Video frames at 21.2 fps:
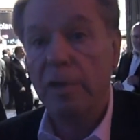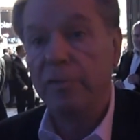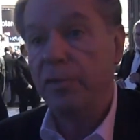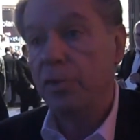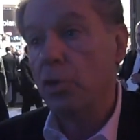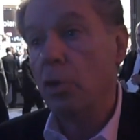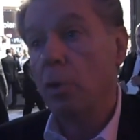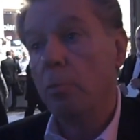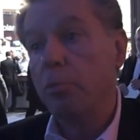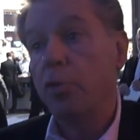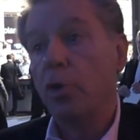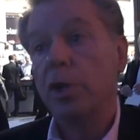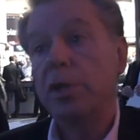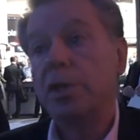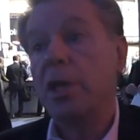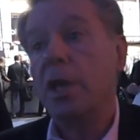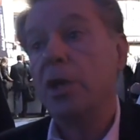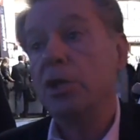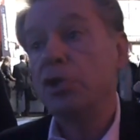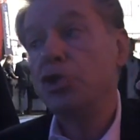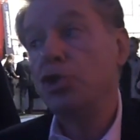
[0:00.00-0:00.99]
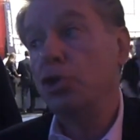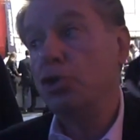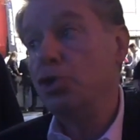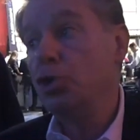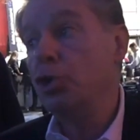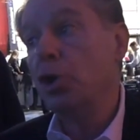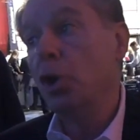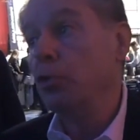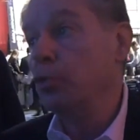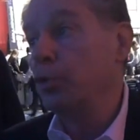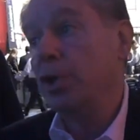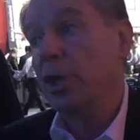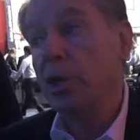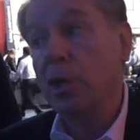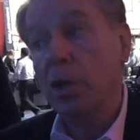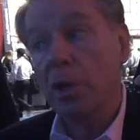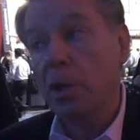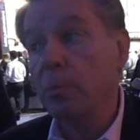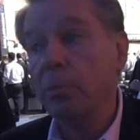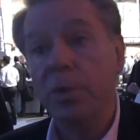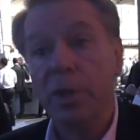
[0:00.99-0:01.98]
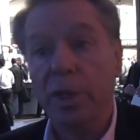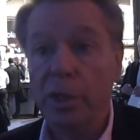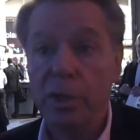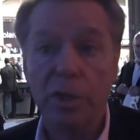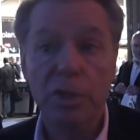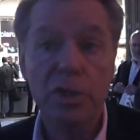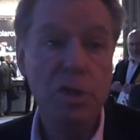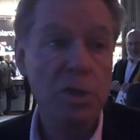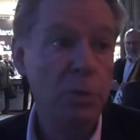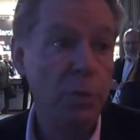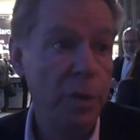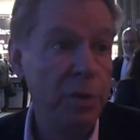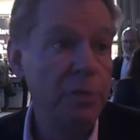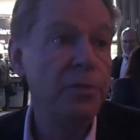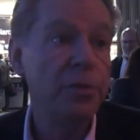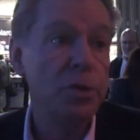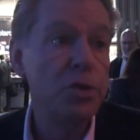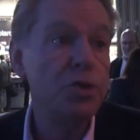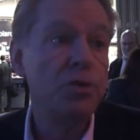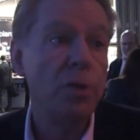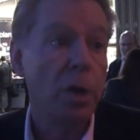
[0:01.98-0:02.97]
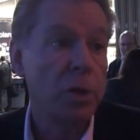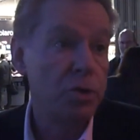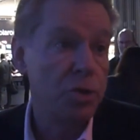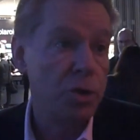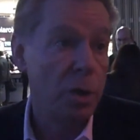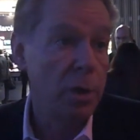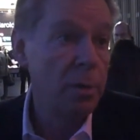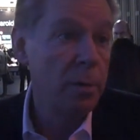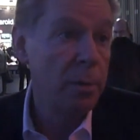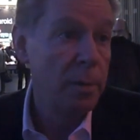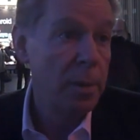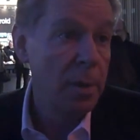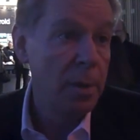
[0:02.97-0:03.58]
If you're a broadcaster, you don't need a completely new infrastructure.